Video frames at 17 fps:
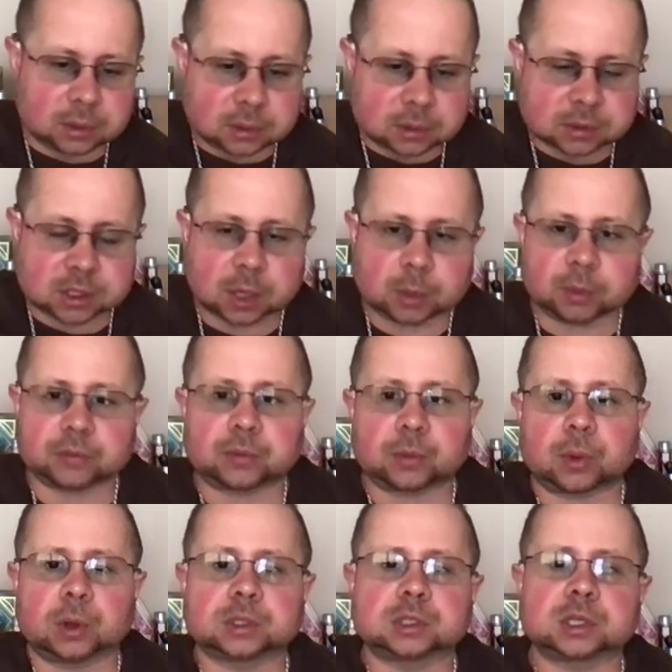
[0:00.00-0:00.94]

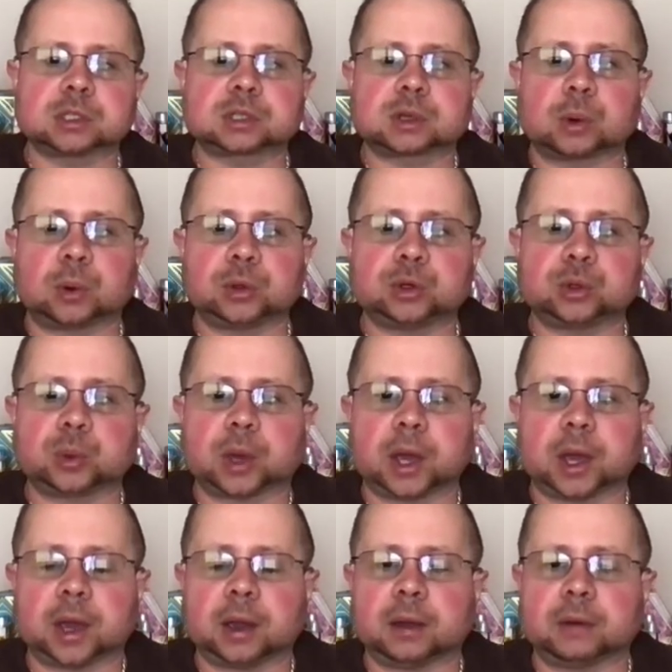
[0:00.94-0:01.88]
Saberforge is going to
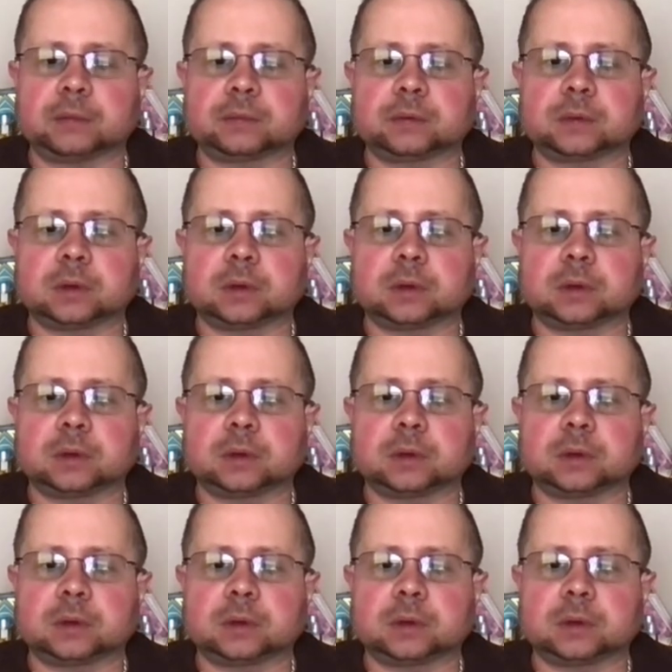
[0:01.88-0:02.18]
have,